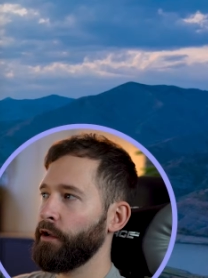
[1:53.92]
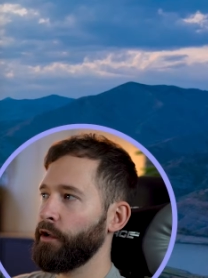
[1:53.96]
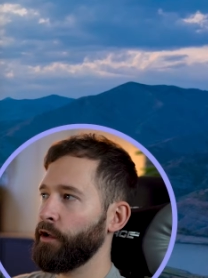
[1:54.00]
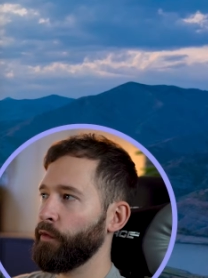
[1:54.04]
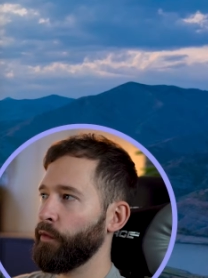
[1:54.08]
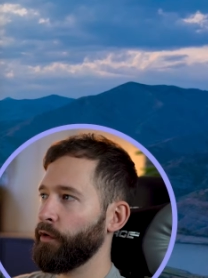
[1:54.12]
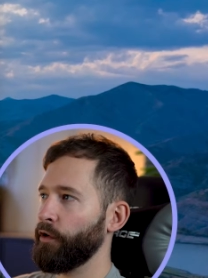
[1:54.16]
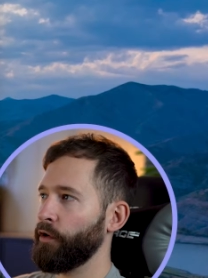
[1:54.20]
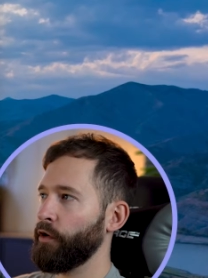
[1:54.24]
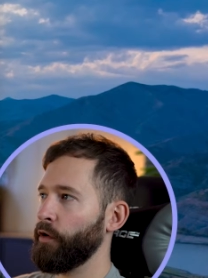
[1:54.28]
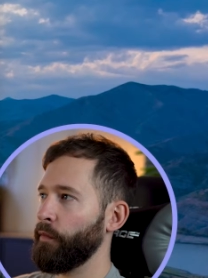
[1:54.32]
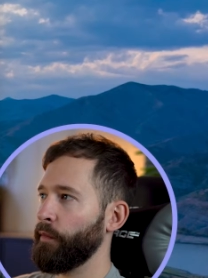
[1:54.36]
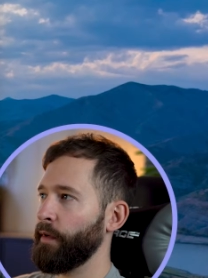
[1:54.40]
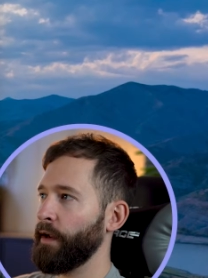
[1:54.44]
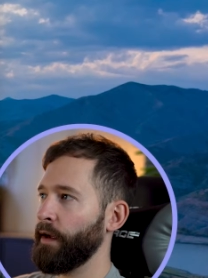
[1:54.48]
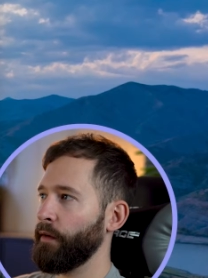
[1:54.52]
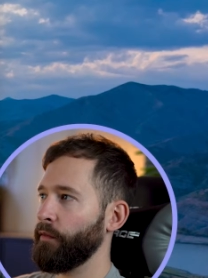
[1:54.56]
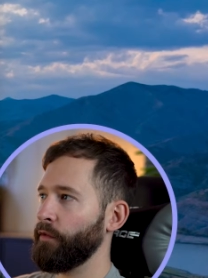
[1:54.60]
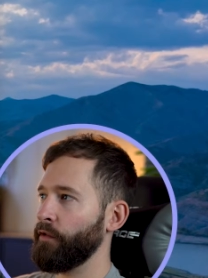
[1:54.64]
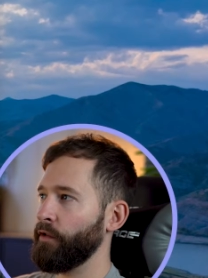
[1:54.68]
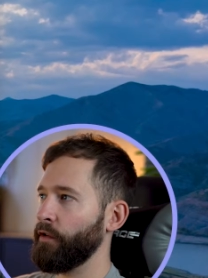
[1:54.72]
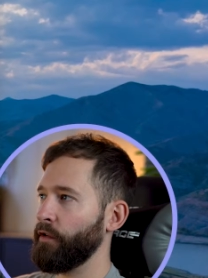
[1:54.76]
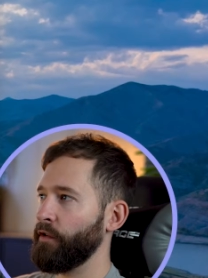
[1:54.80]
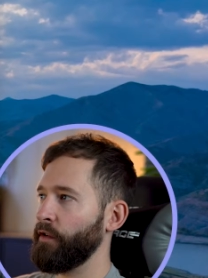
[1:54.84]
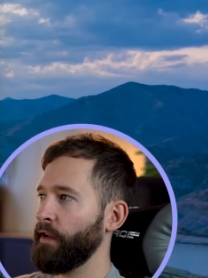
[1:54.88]
You wanna come
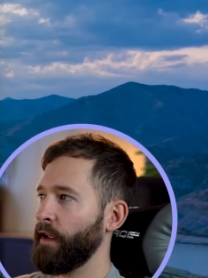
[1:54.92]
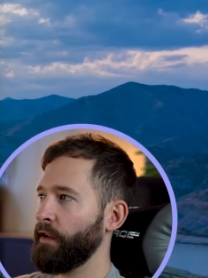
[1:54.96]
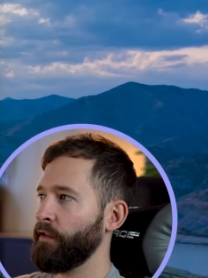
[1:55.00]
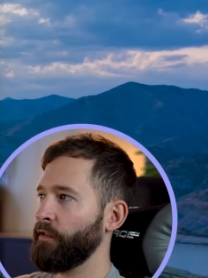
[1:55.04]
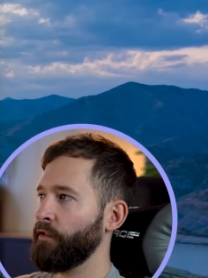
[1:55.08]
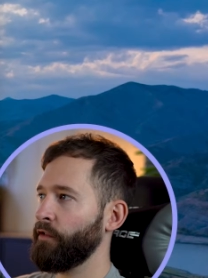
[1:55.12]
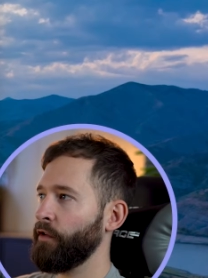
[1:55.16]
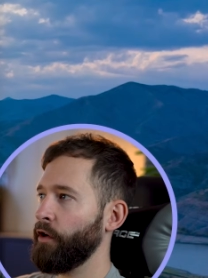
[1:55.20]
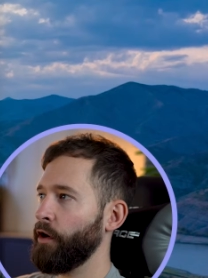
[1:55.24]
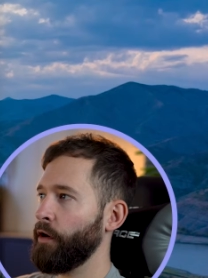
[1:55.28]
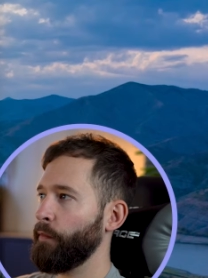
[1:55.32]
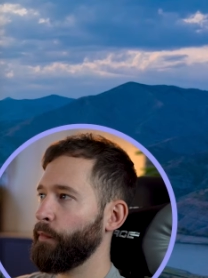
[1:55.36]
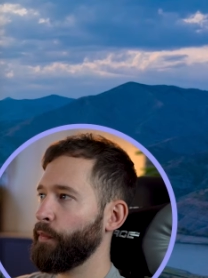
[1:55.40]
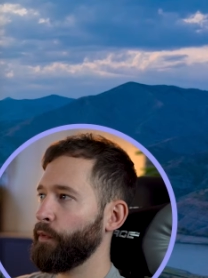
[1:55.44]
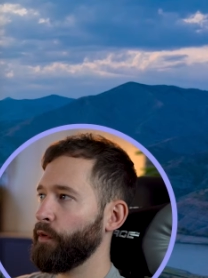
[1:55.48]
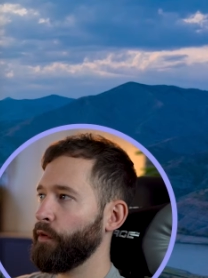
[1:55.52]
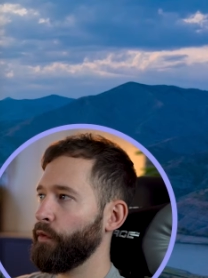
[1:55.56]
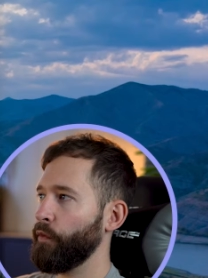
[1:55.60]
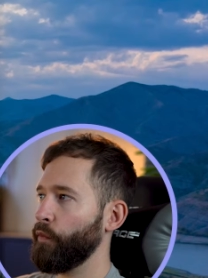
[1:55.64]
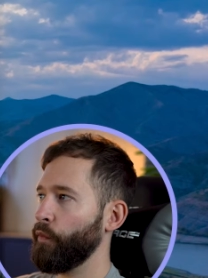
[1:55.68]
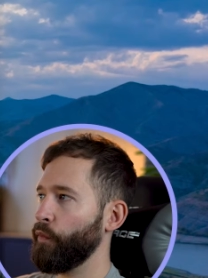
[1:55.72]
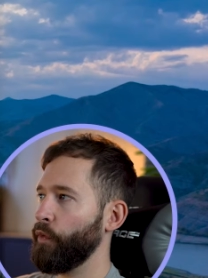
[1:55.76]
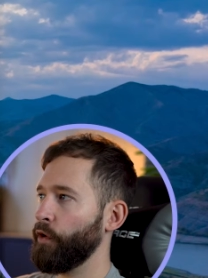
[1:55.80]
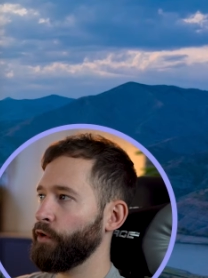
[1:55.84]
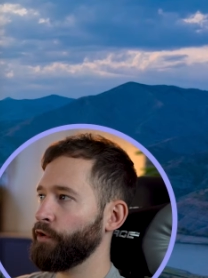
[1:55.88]
down to desktop,
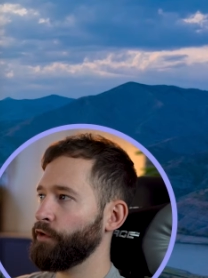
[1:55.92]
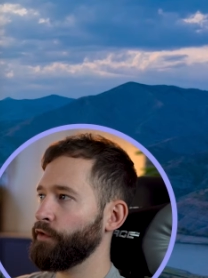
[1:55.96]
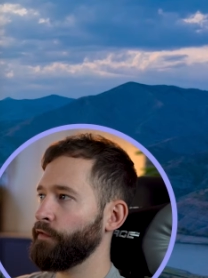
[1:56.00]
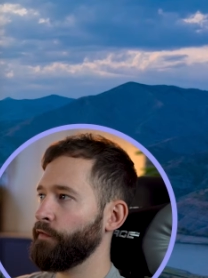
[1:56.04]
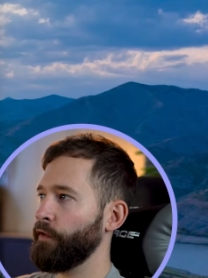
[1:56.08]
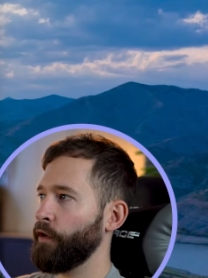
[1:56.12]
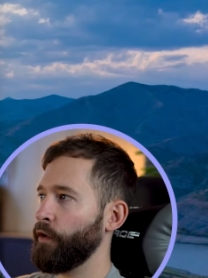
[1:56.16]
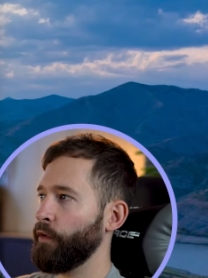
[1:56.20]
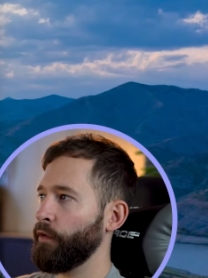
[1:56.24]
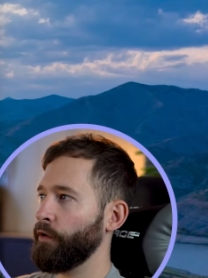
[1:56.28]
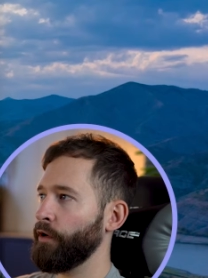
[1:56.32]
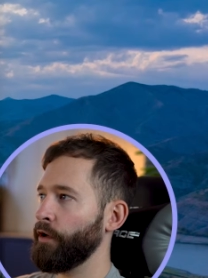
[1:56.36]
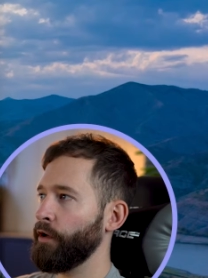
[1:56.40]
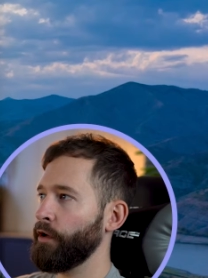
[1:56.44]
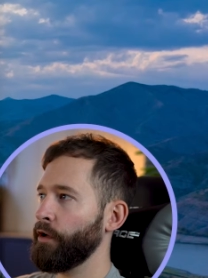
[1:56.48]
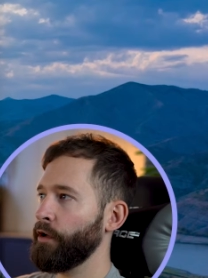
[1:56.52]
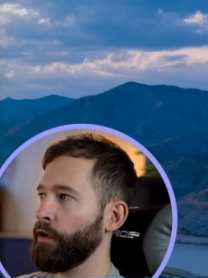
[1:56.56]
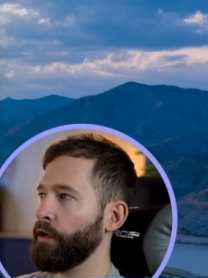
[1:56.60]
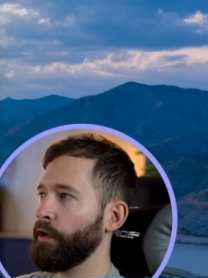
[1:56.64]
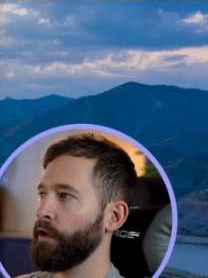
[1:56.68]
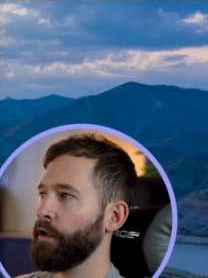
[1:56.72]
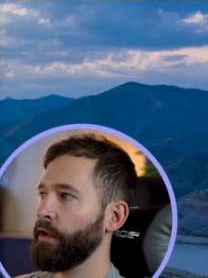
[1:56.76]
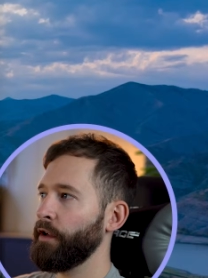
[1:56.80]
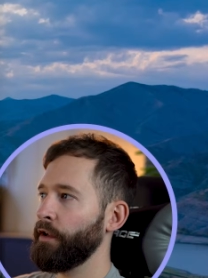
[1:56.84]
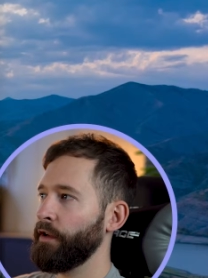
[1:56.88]
watch folder,
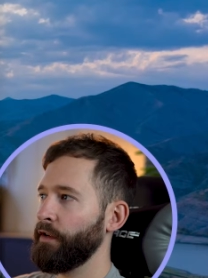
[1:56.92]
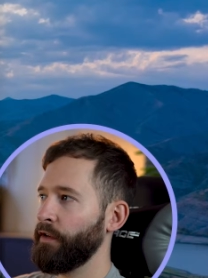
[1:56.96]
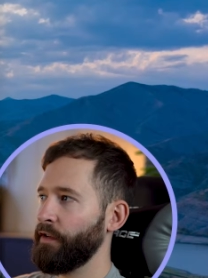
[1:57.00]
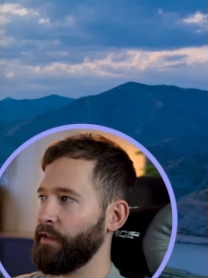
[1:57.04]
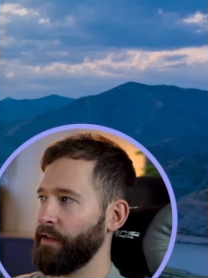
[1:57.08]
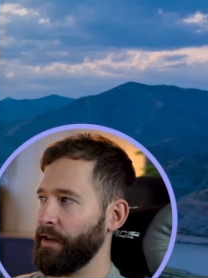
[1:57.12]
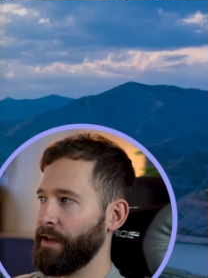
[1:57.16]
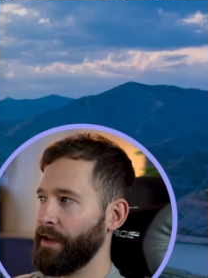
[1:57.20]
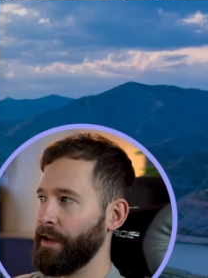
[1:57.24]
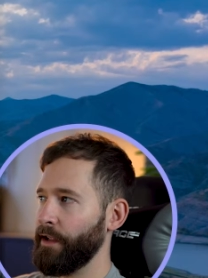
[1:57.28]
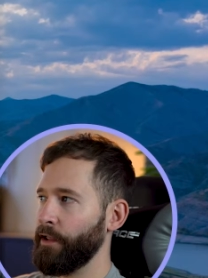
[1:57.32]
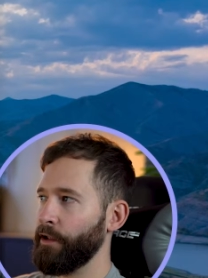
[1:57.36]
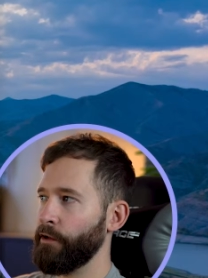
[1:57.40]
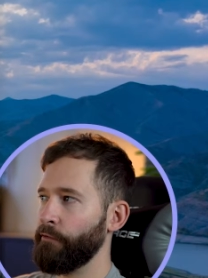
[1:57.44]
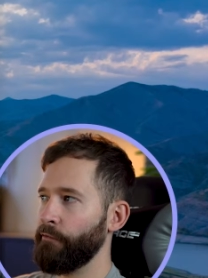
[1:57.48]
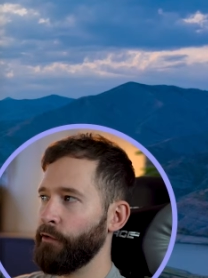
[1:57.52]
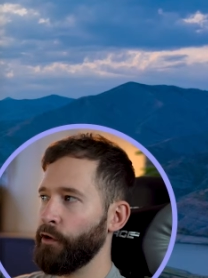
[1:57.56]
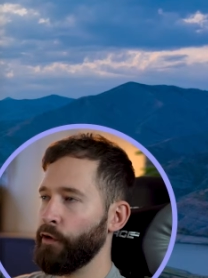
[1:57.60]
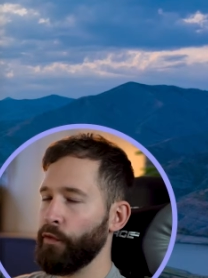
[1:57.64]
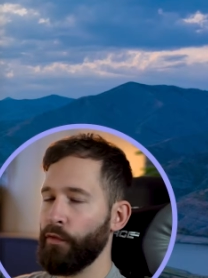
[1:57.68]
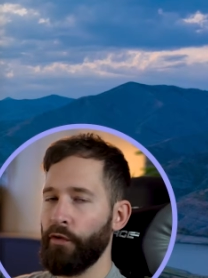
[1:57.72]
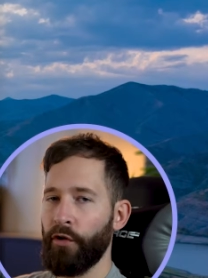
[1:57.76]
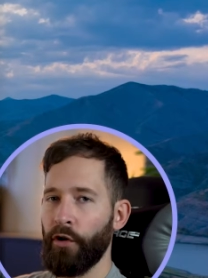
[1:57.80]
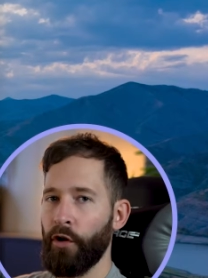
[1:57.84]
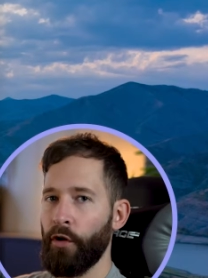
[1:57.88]
Stick it in the
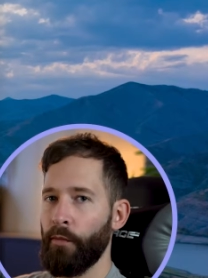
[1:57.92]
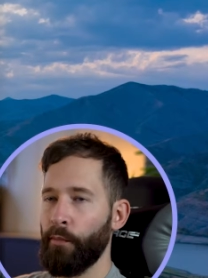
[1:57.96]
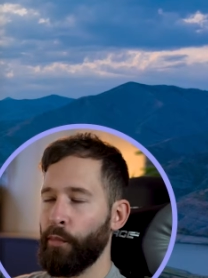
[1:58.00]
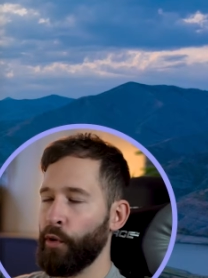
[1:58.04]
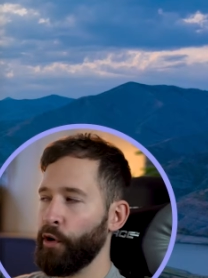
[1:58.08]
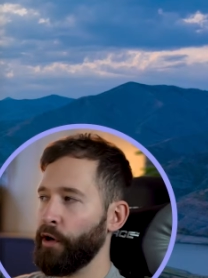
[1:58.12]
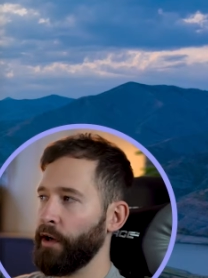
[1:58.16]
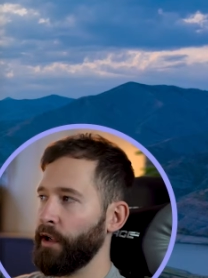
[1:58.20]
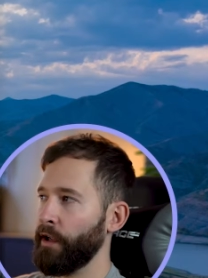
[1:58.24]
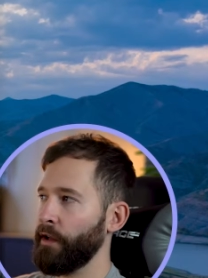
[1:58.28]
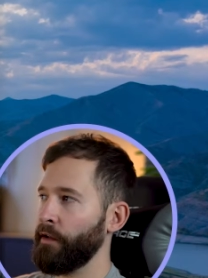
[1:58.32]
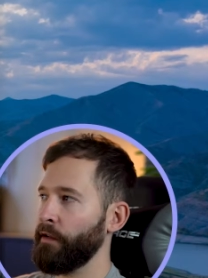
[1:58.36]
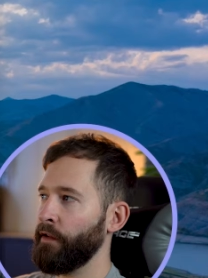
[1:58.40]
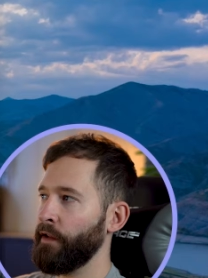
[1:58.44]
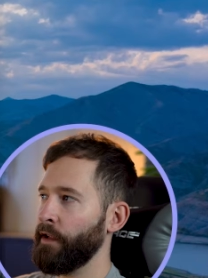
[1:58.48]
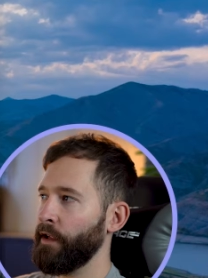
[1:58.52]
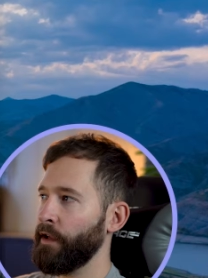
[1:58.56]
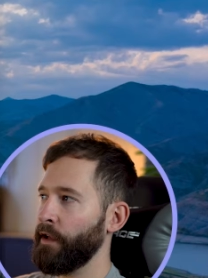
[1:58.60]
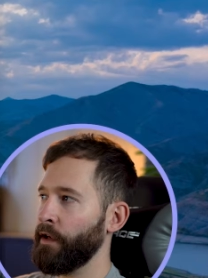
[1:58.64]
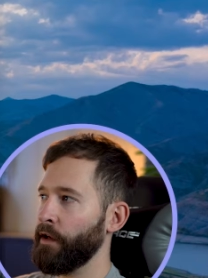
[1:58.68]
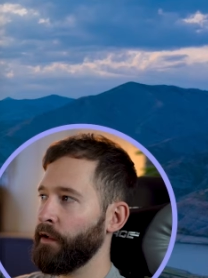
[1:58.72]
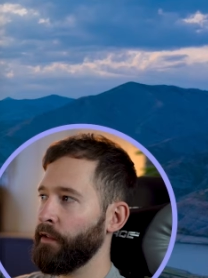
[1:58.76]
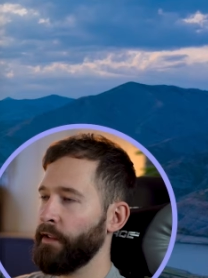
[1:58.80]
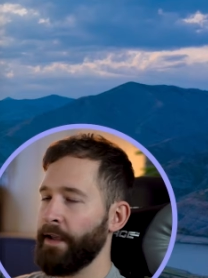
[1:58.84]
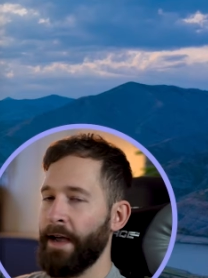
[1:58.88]
root, don't put it in
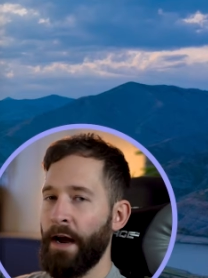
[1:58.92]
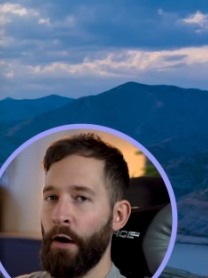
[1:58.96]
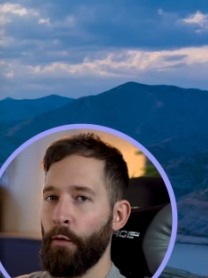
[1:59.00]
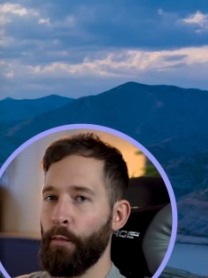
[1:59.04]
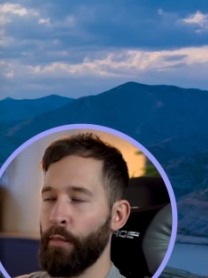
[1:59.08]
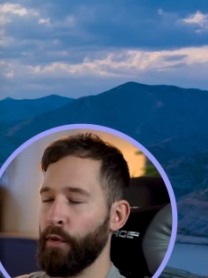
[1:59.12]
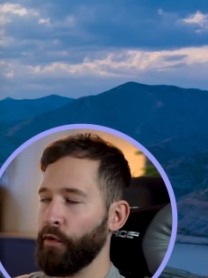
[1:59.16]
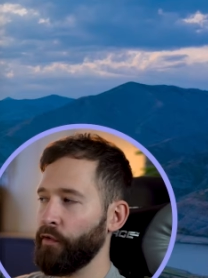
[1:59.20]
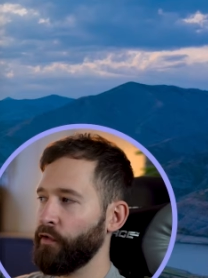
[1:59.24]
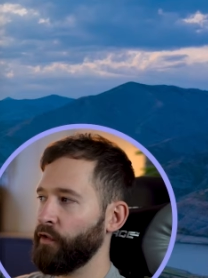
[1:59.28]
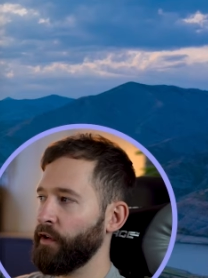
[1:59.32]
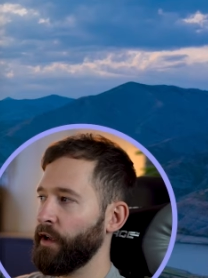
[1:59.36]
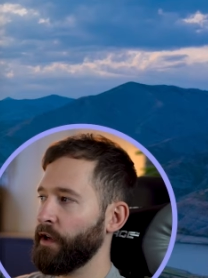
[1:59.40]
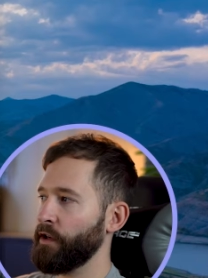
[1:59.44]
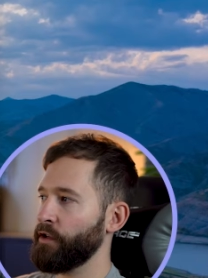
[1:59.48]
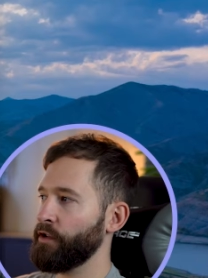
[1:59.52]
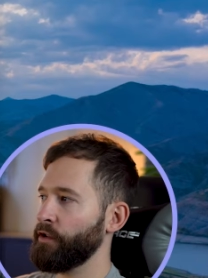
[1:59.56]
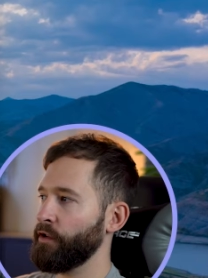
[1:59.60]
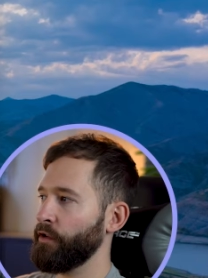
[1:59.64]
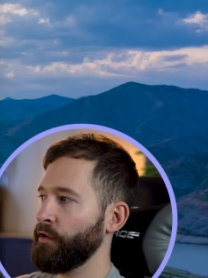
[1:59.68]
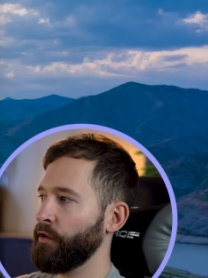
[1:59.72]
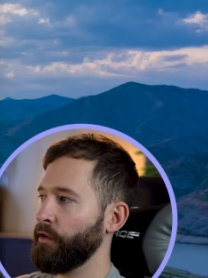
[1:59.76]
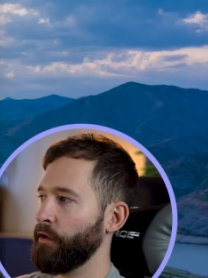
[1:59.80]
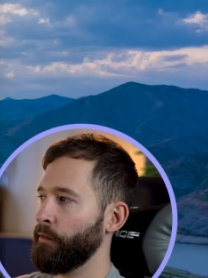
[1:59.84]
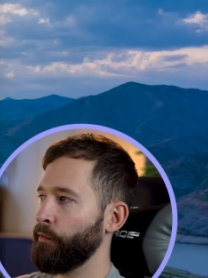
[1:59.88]
the, uh, the output
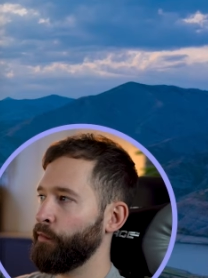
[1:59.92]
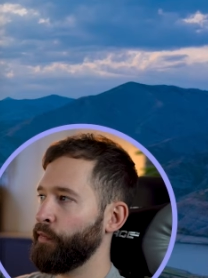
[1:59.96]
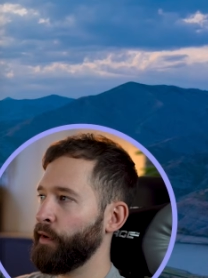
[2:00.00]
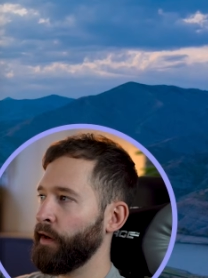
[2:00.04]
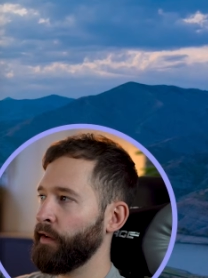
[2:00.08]
section and